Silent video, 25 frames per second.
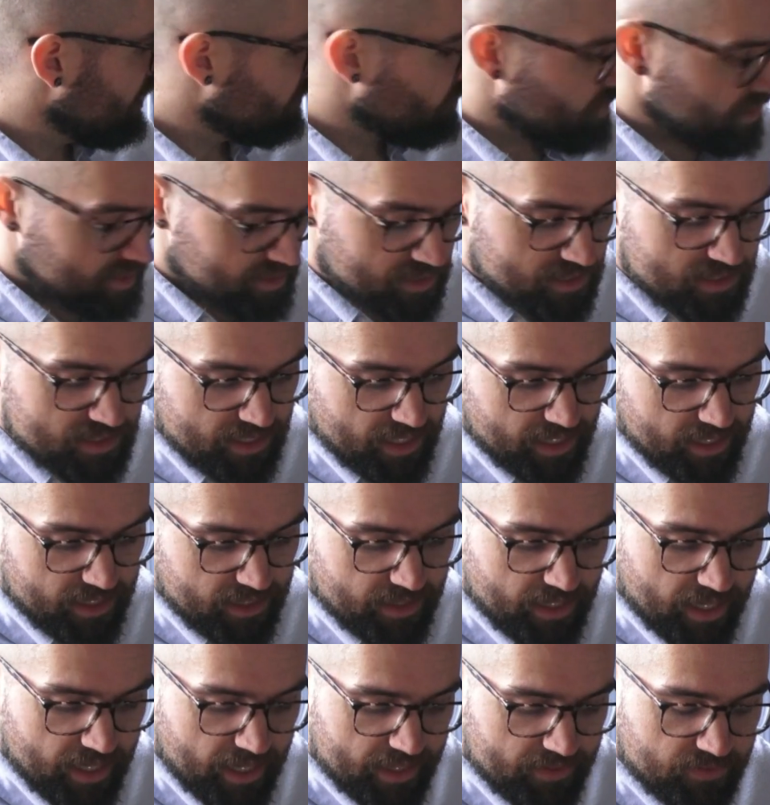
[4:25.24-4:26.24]
wanted to say
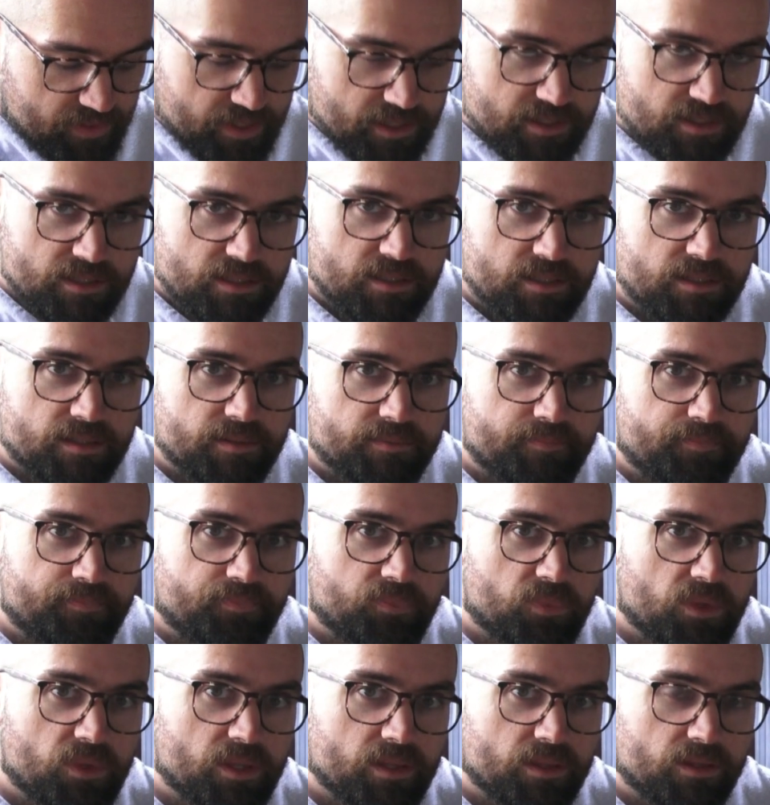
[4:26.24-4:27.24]
that this
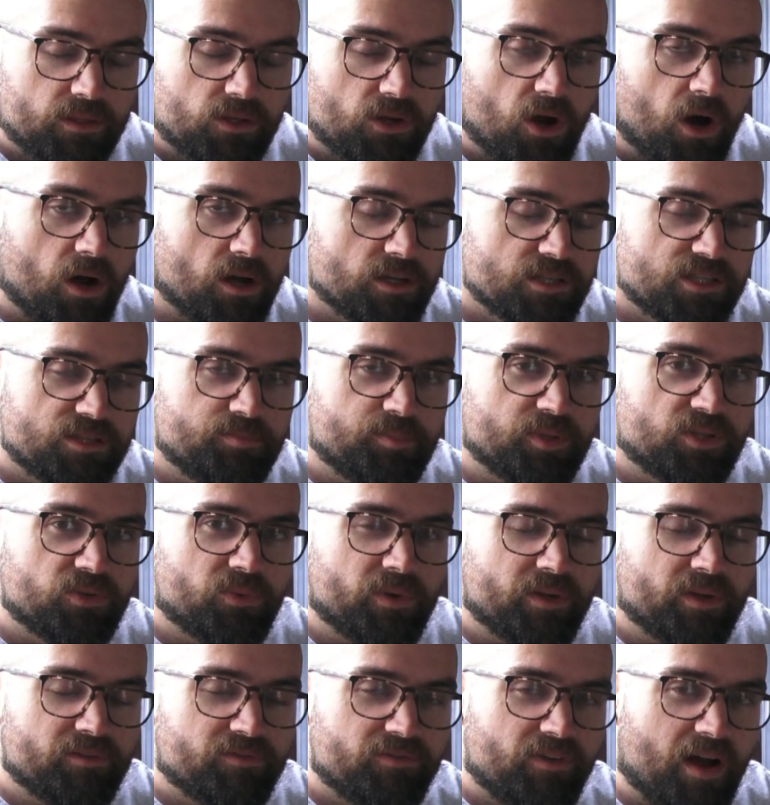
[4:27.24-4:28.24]
costs
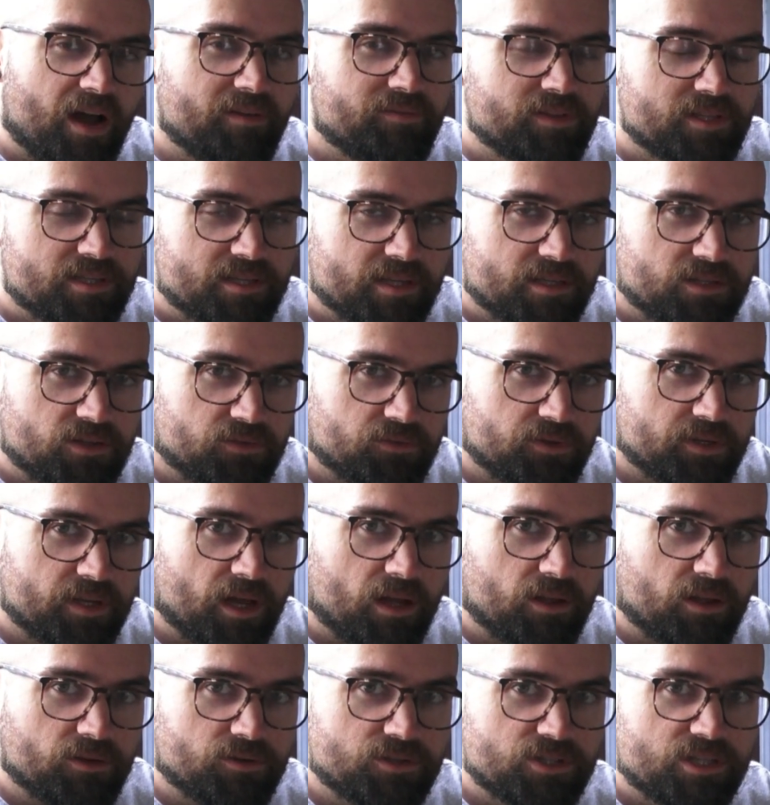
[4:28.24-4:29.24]
between $500 and
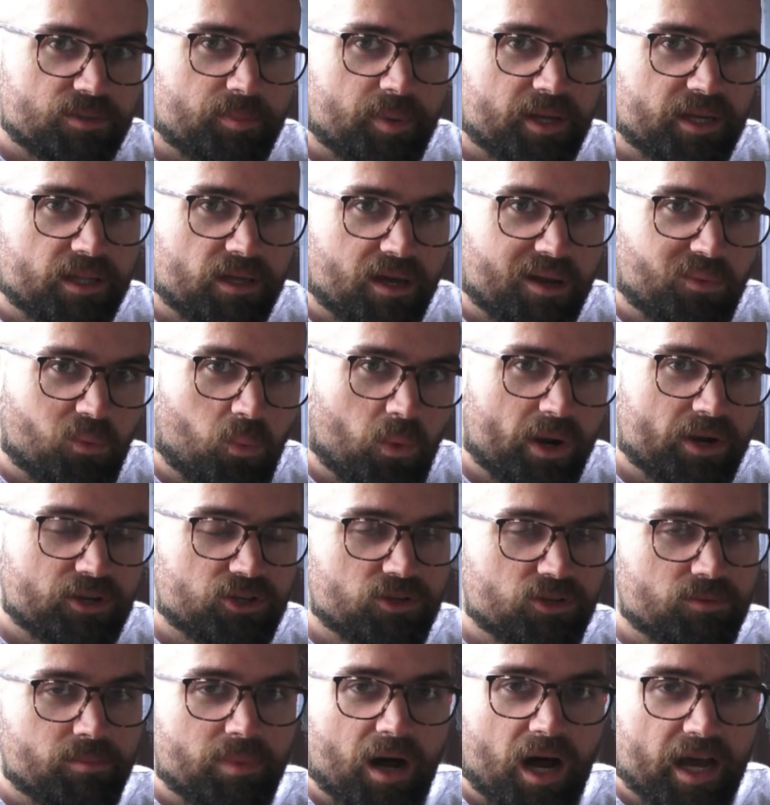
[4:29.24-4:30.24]
$600 depending on where
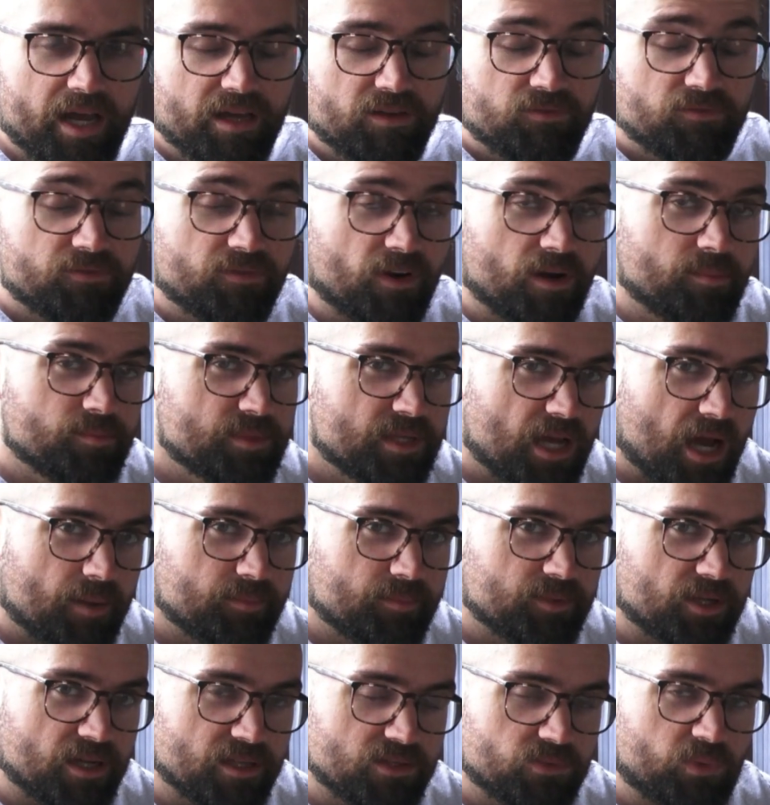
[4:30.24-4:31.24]
you buy it. From
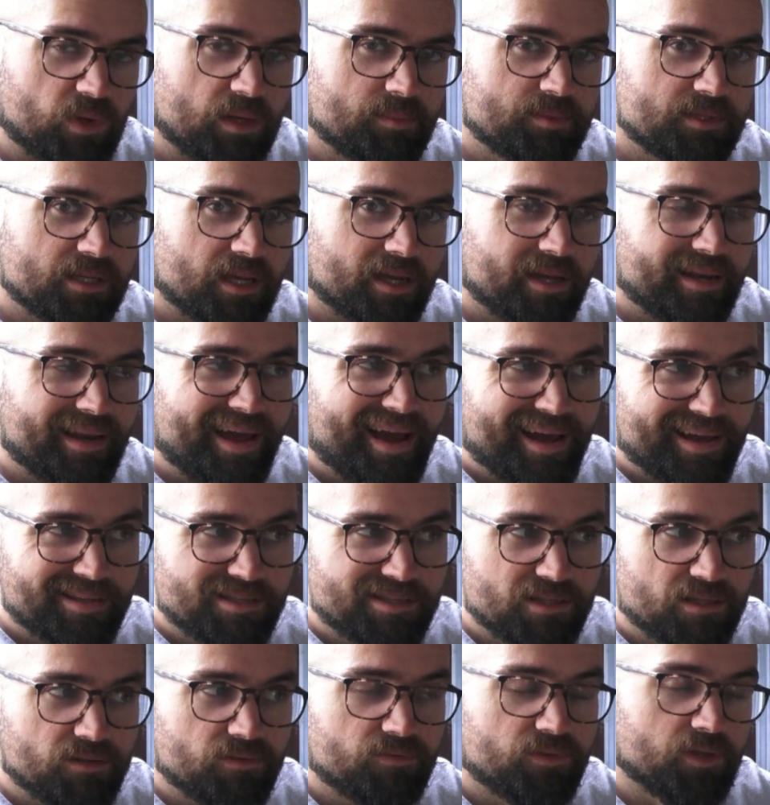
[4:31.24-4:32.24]
TOPDON's website,
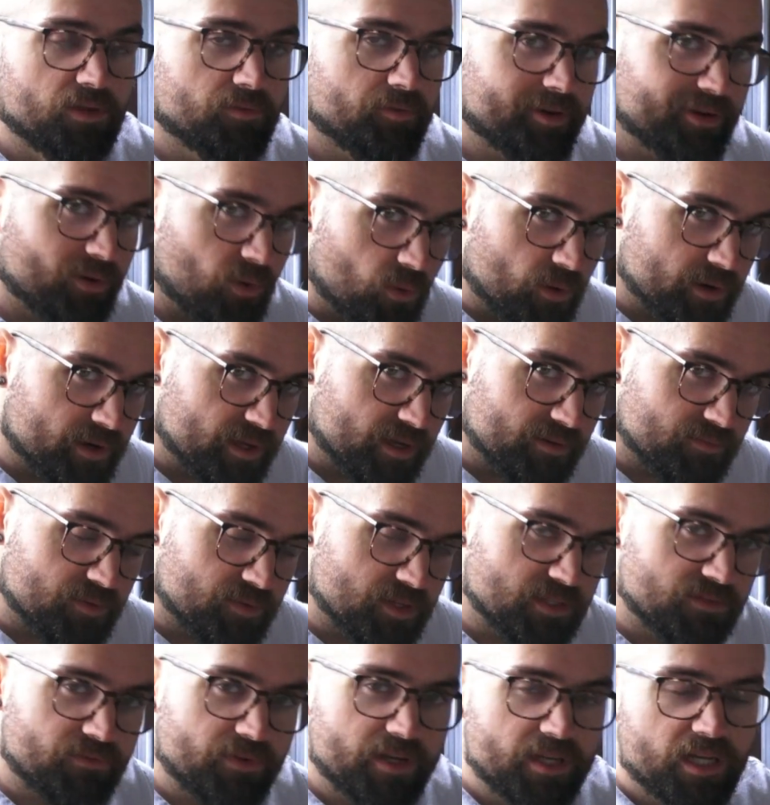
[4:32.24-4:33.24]
as of the recording of
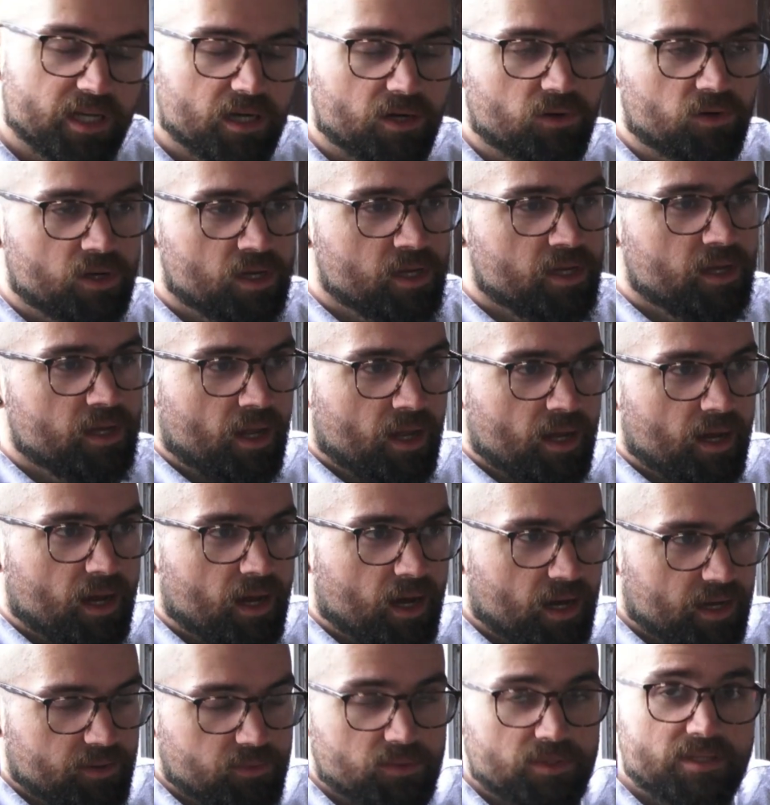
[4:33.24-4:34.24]
this video,
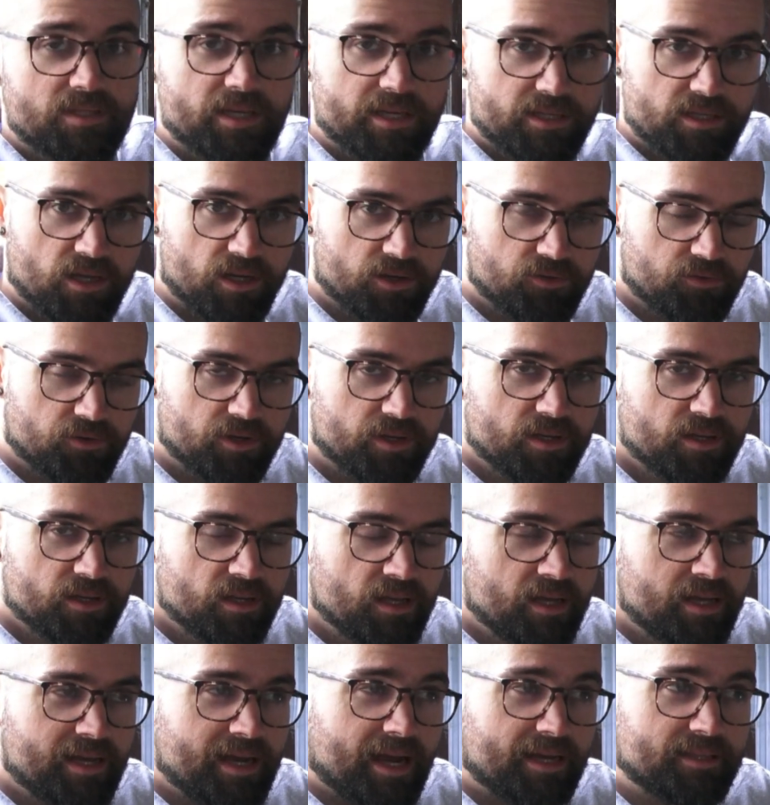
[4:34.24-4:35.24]
it was $600.
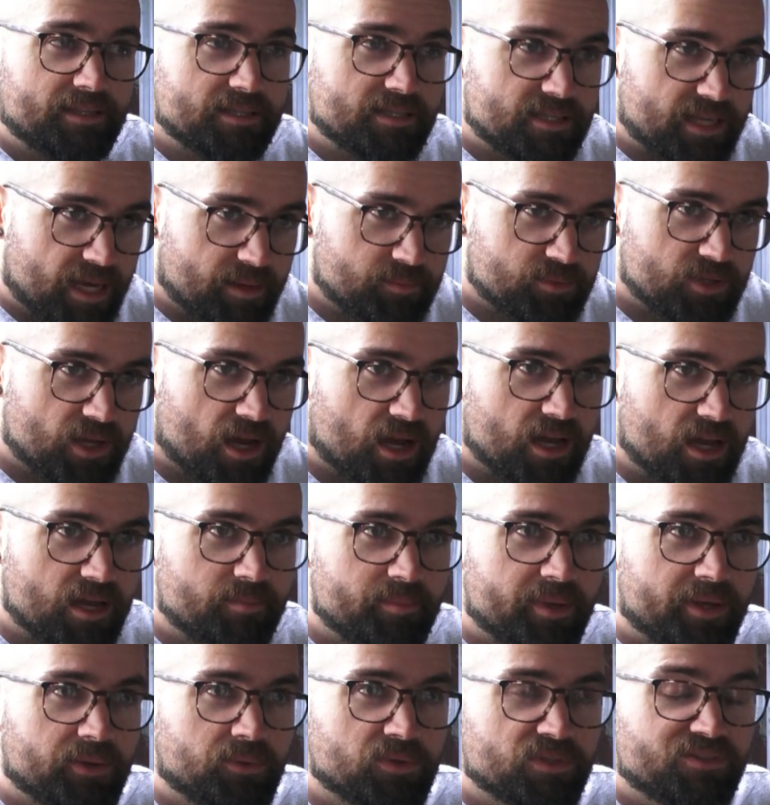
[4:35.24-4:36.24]
At the same
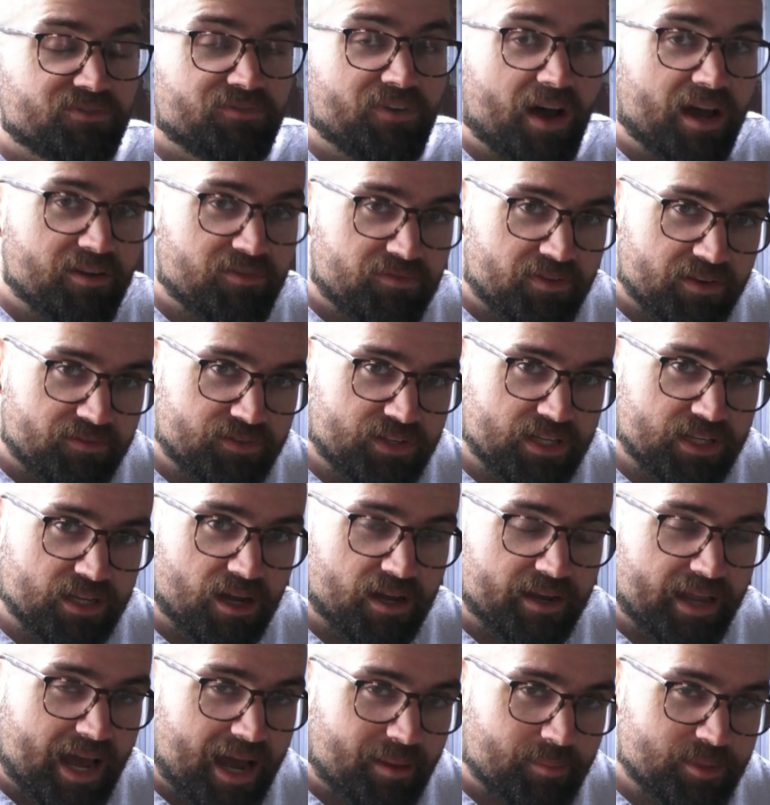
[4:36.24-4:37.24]
time, it was $550
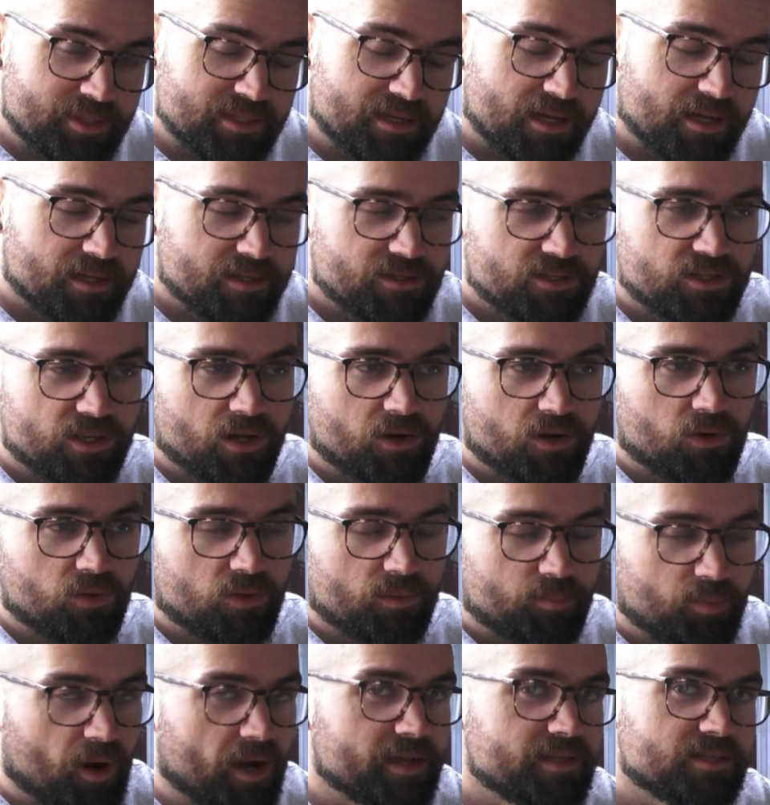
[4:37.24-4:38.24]
on Amazon, so
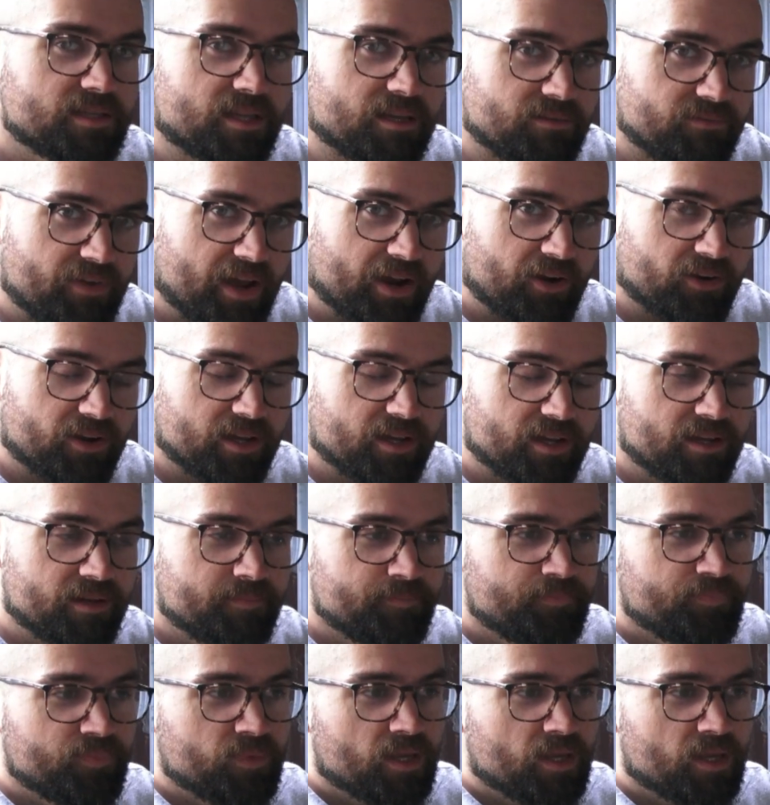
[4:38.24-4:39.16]
the price can vary.